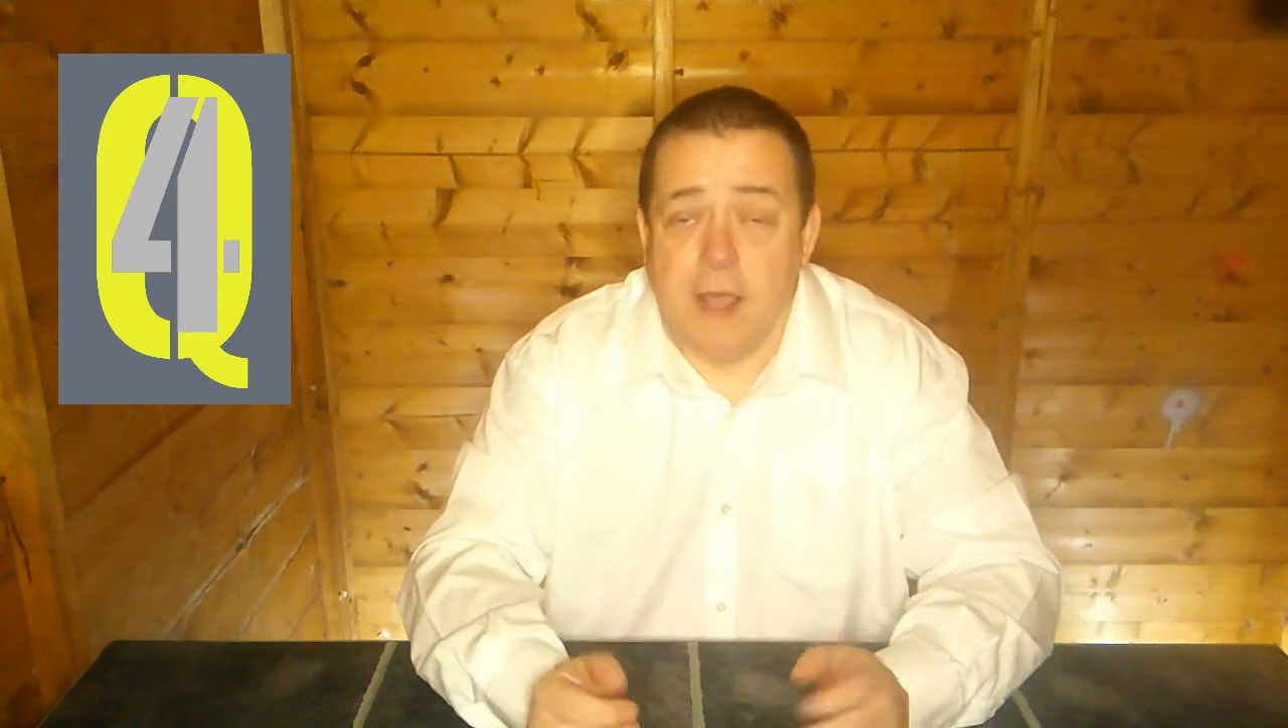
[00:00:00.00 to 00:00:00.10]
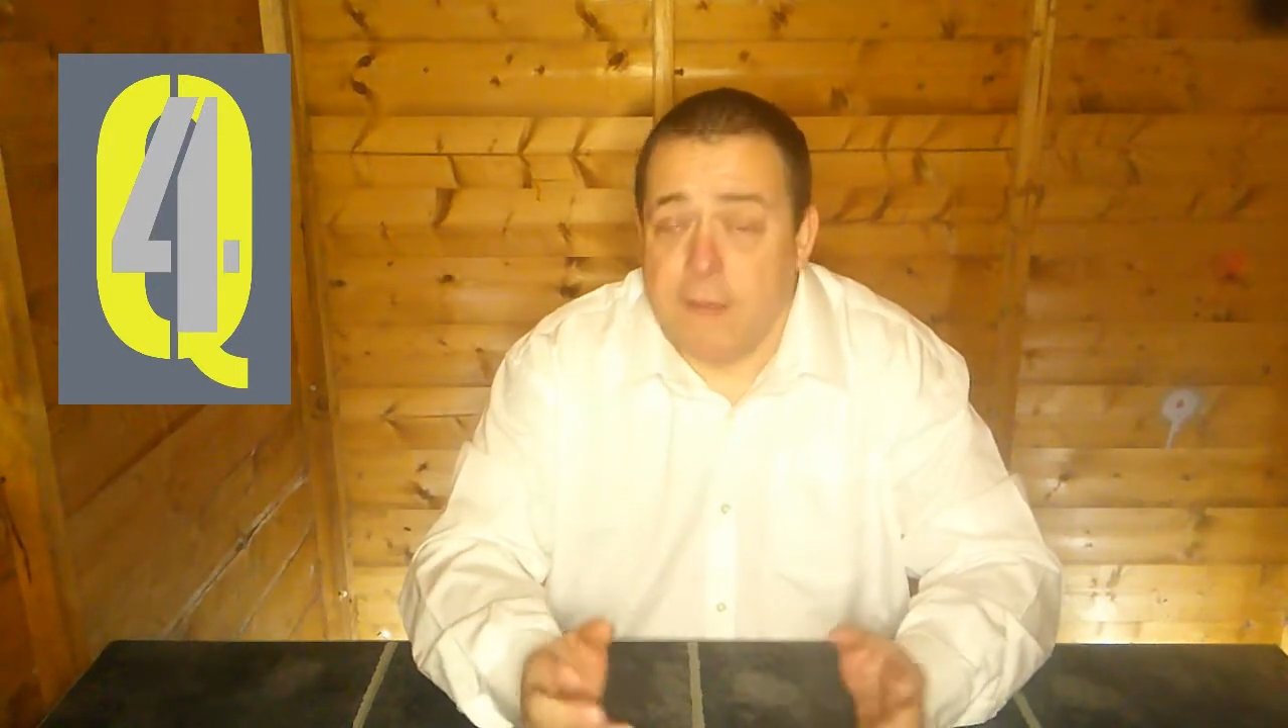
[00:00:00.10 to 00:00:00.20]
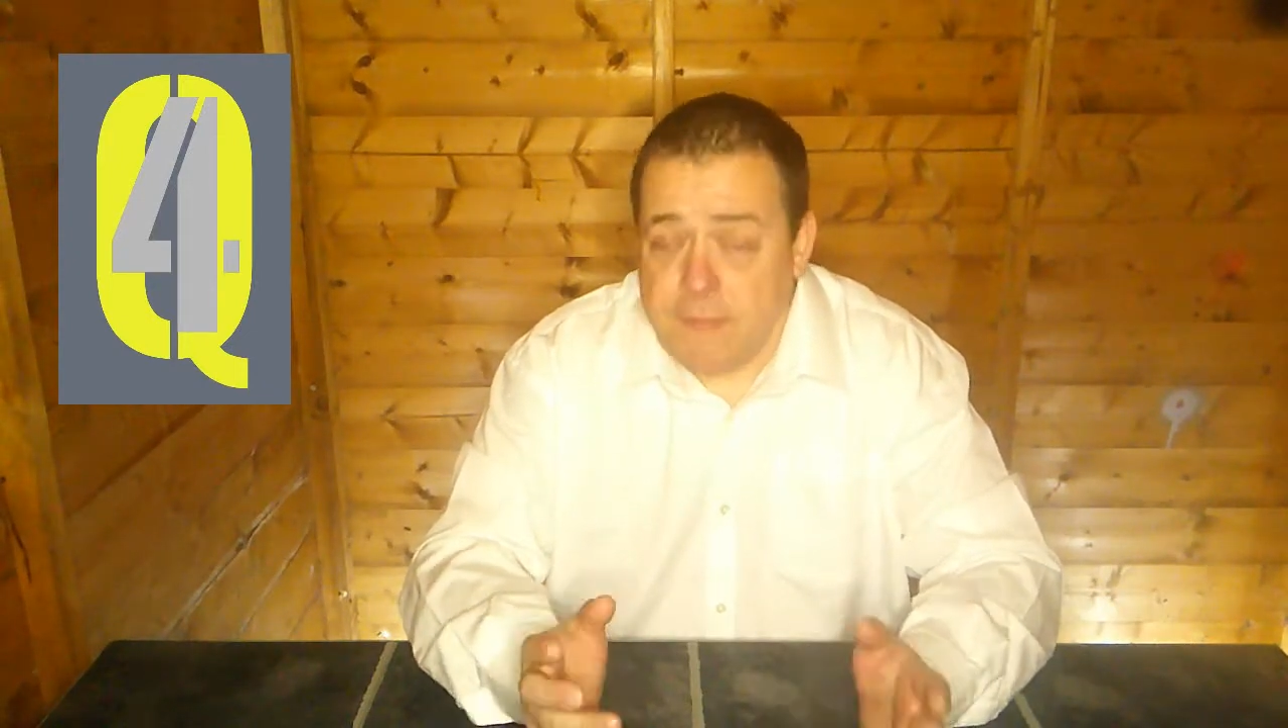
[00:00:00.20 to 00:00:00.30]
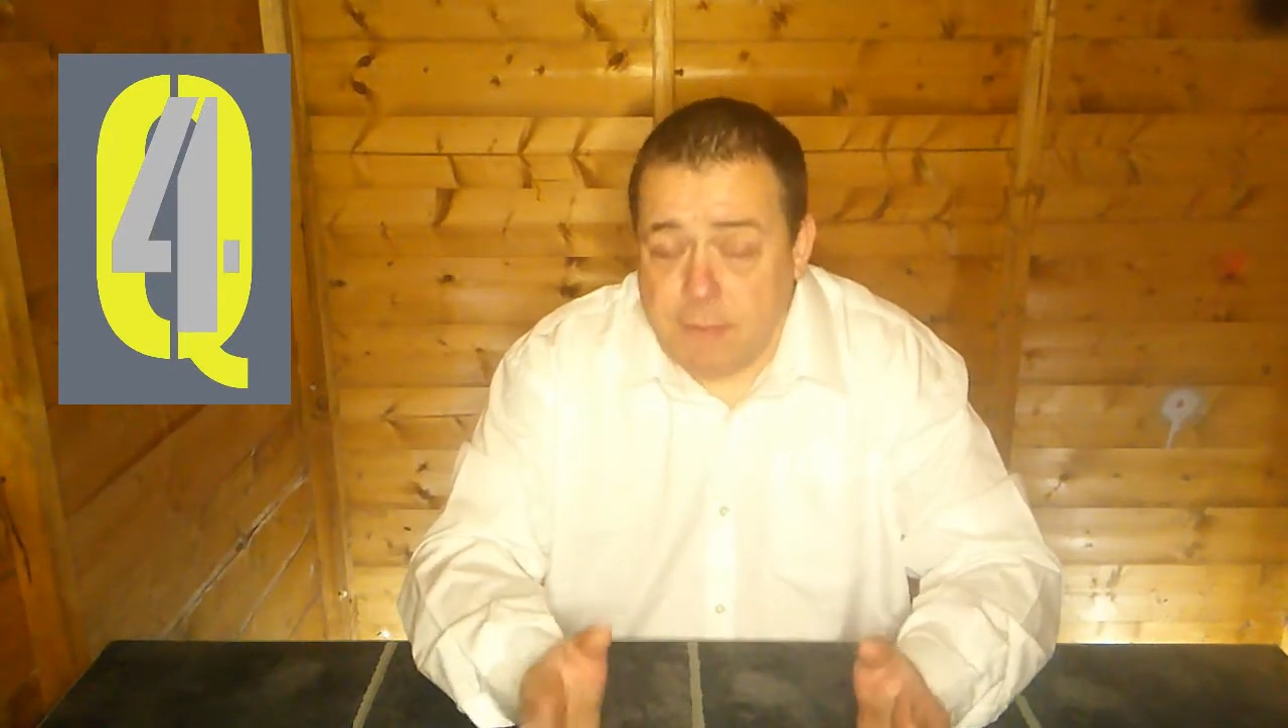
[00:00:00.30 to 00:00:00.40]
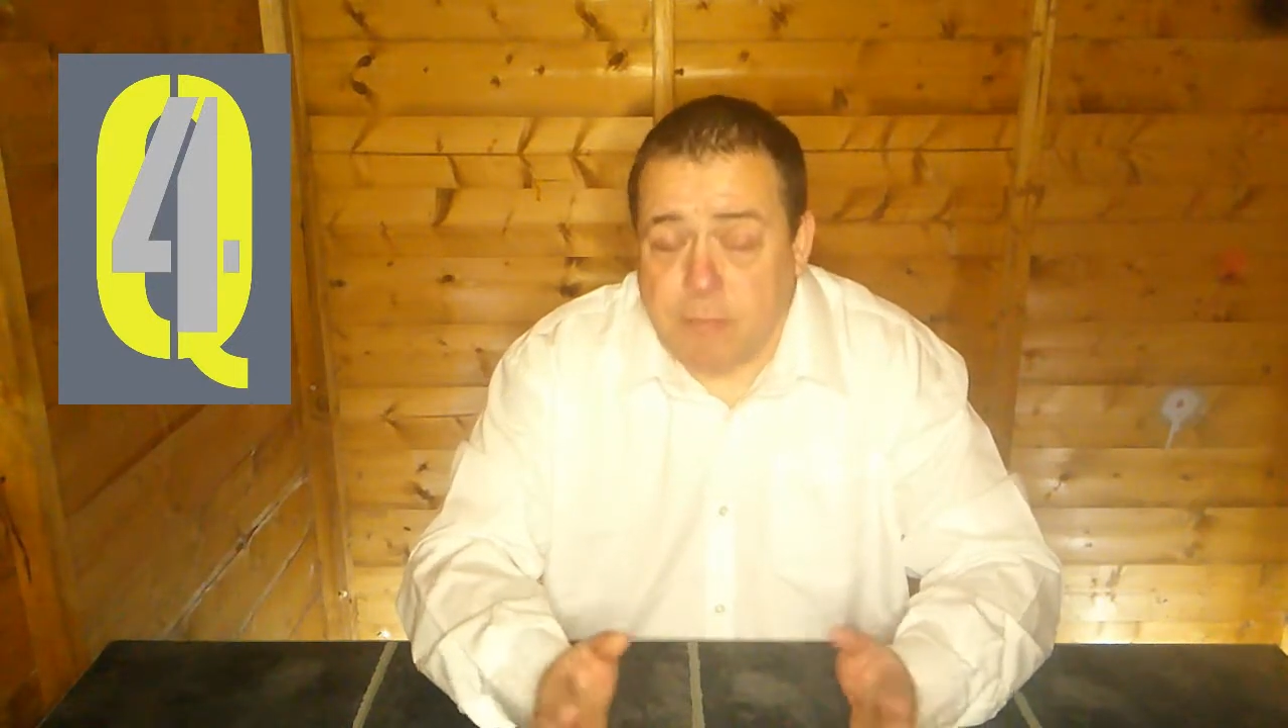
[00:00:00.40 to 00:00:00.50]

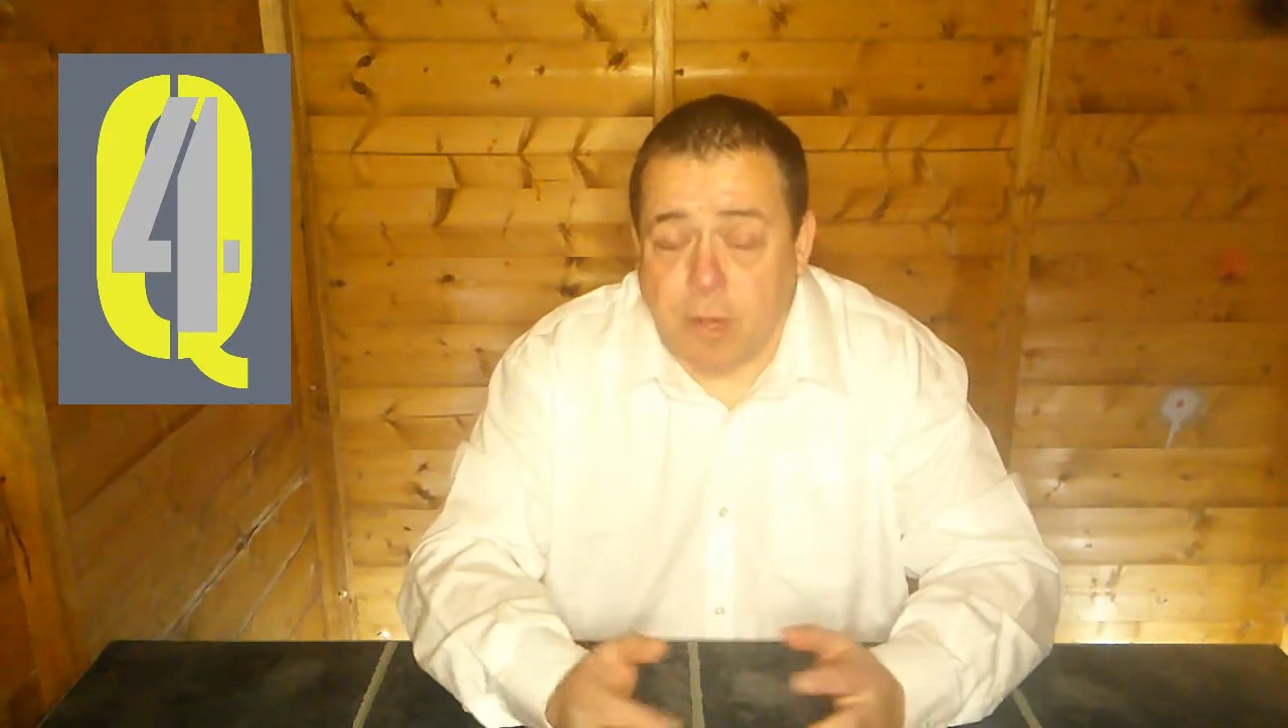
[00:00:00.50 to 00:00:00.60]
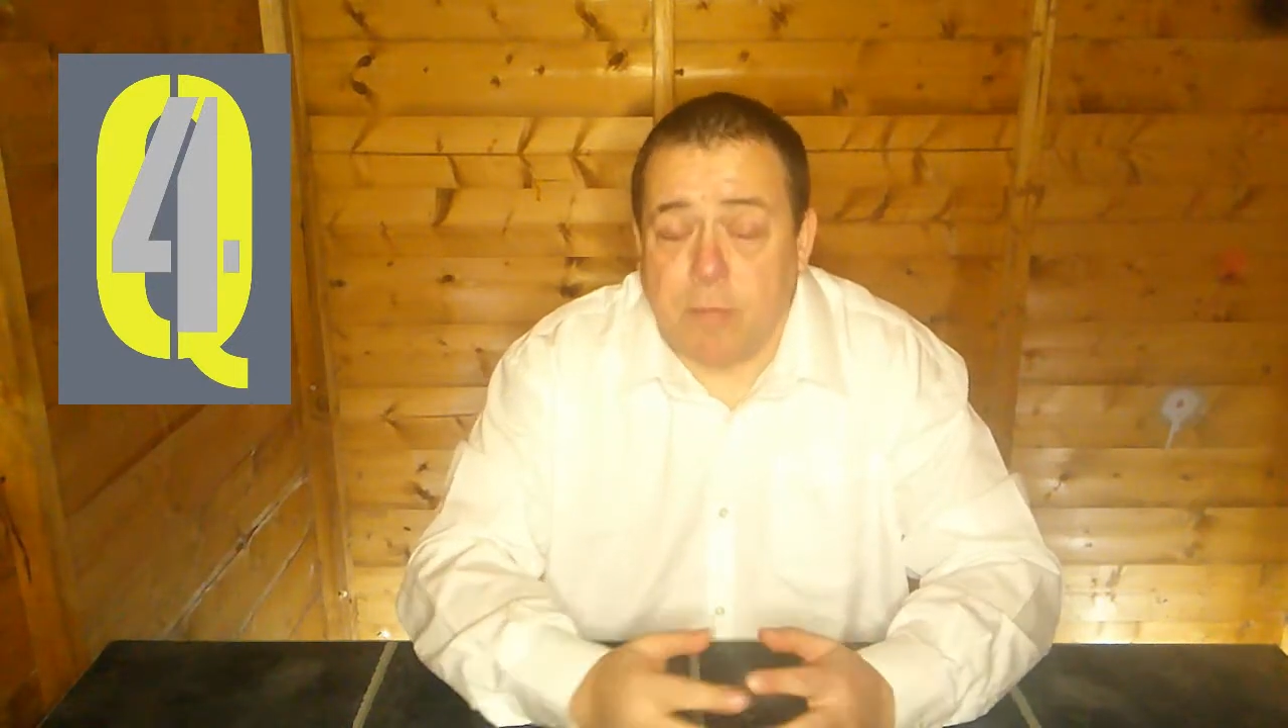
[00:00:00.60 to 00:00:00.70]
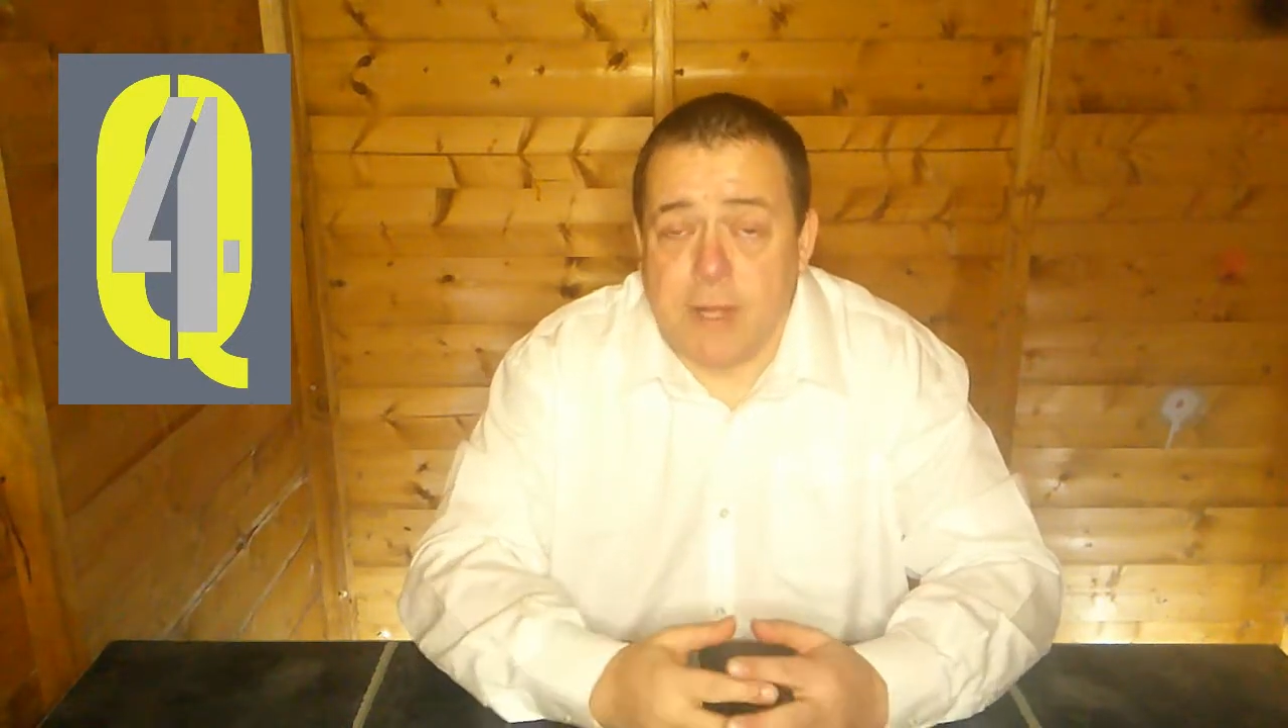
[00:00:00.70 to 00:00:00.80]
Their proper